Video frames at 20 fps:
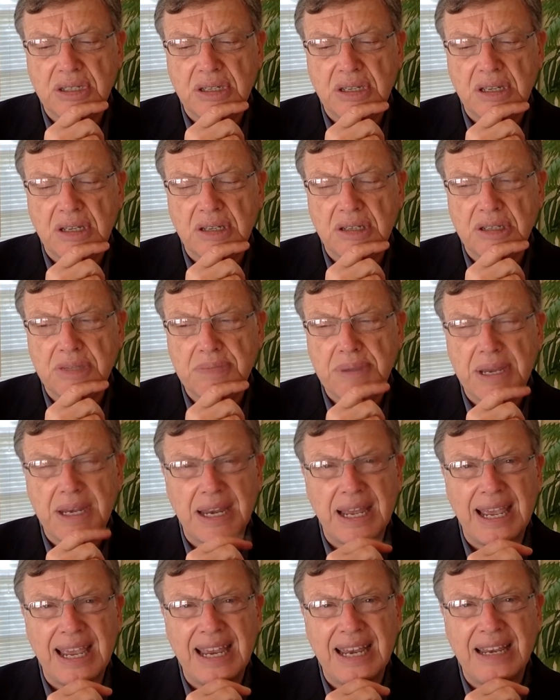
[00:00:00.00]
and
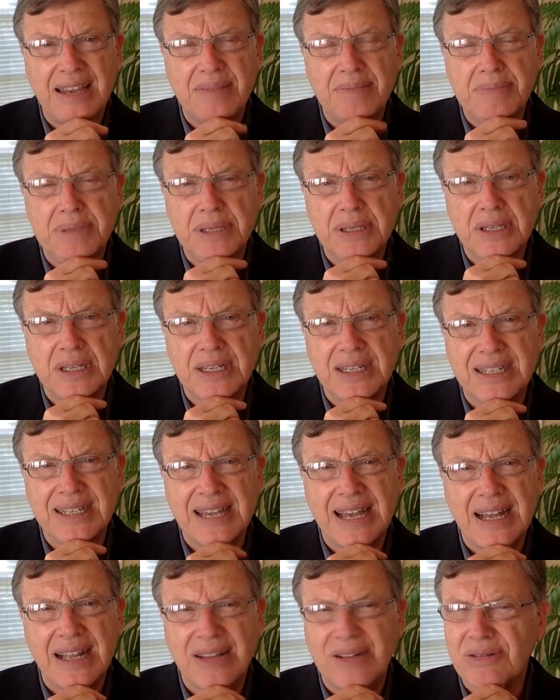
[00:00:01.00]
spend $80 billion.
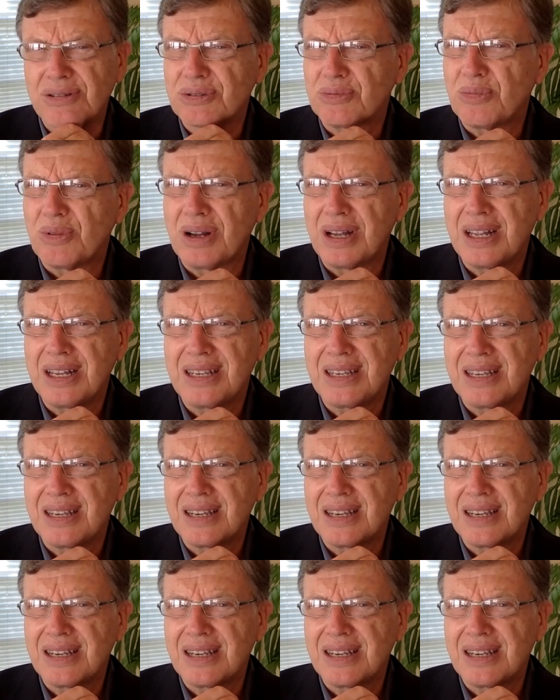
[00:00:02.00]
What?